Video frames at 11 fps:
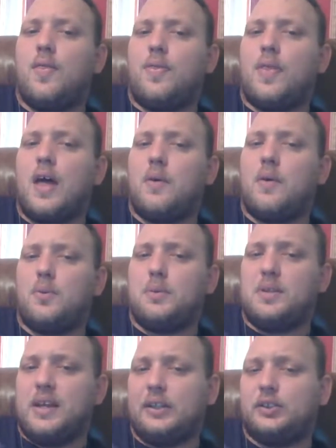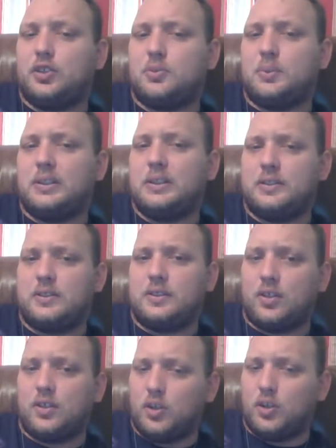That would be dangerous because
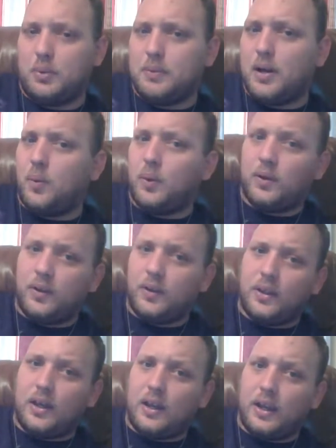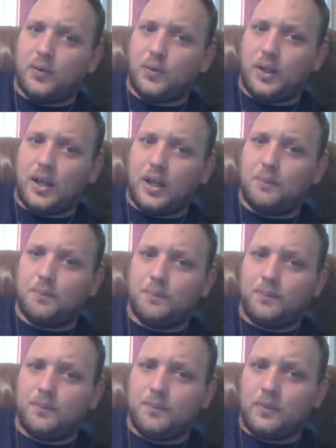there could be malware in that Android app,
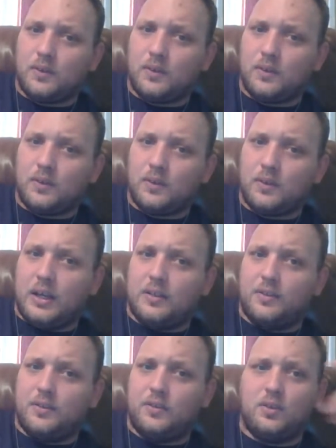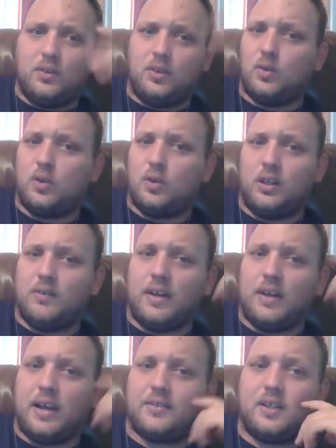and you want to give it
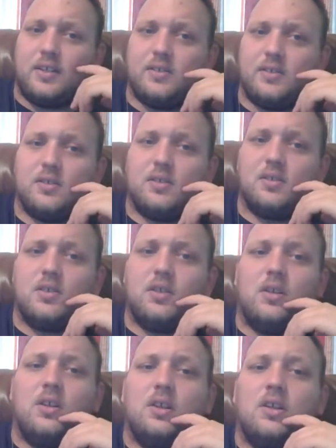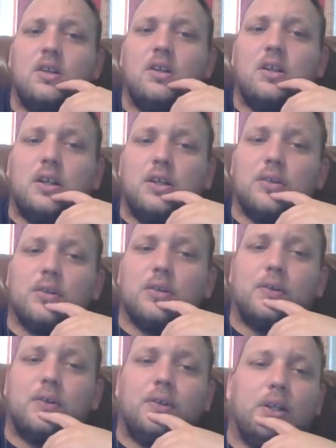access in your
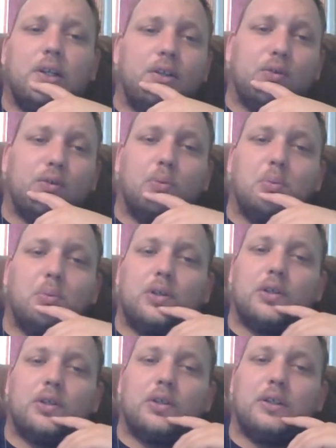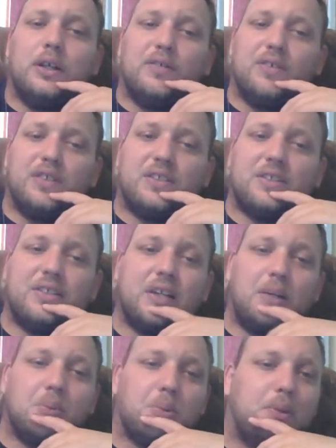Chromebook if it's
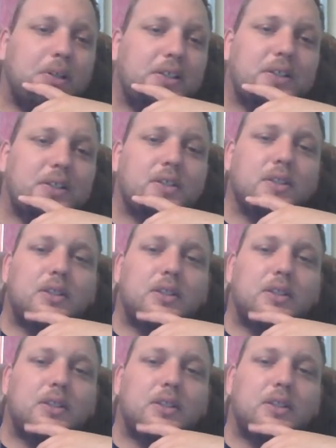compromised.